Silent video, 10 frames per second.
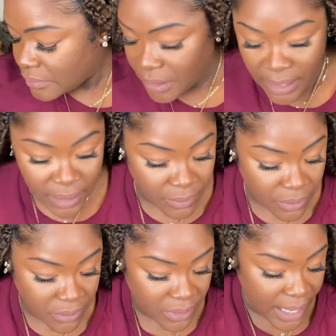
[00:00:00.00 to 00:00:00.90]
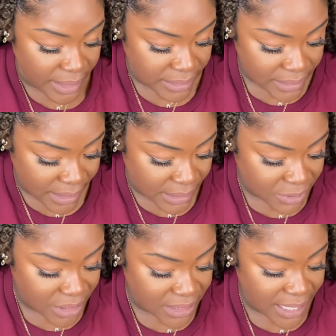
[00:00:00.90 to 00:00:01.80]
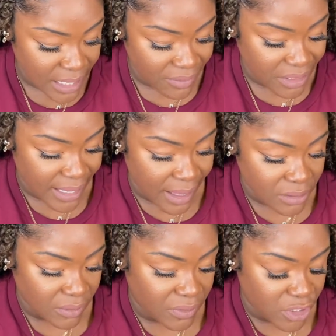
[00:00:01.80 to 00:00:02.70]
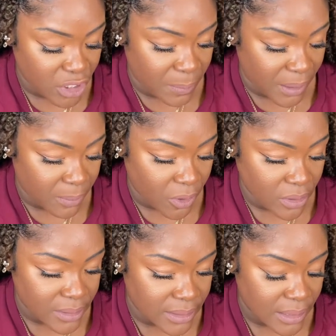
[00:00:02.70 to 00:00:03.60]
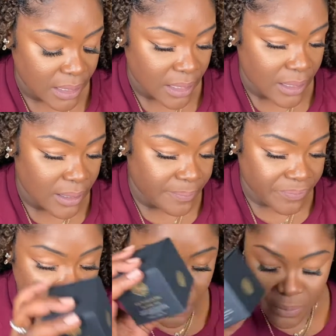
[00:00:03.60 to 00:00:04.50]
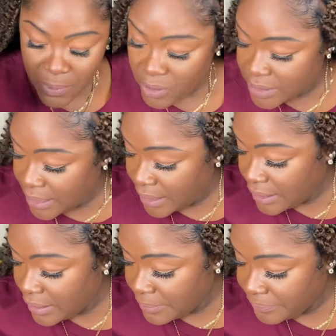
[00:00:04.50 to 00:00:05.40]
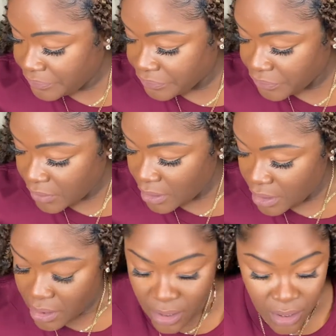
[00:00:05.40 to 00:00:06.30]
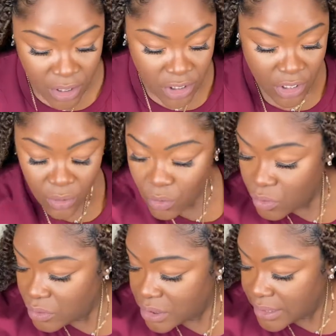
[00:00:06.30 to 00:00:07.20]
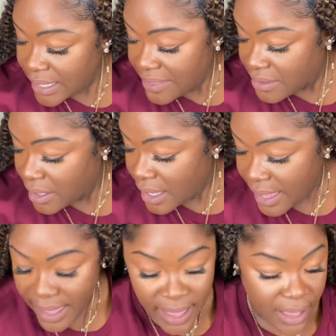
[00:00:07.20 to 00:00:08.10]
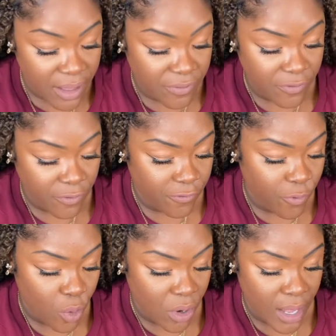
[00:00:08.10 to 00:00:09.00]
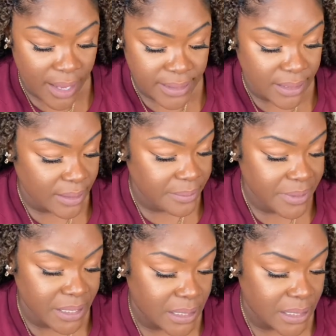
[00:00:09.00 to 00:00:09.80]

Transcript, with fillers: Okay, we'll go through that in a second. I'm just gonna take everything out of the shipping box, and then the box here. So all together I have 4 items.